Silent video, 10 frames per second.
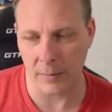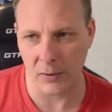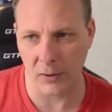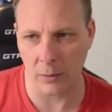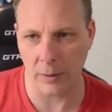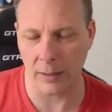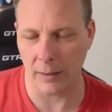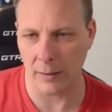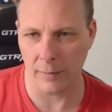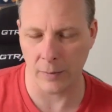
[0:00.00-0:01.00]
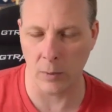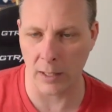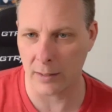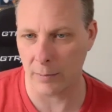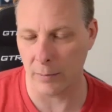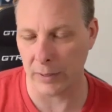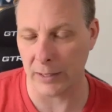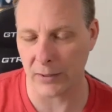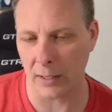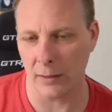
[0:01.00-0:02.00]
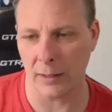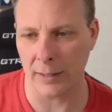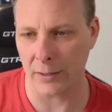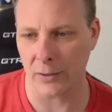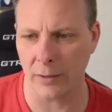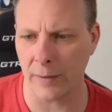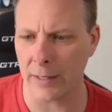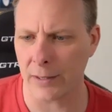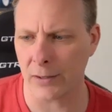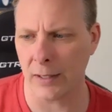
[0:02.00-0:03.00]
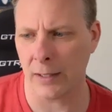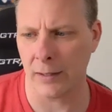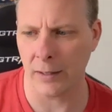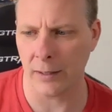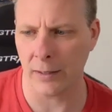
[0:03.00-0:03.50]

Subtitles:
So if you want to, please take a look at that survey that's in the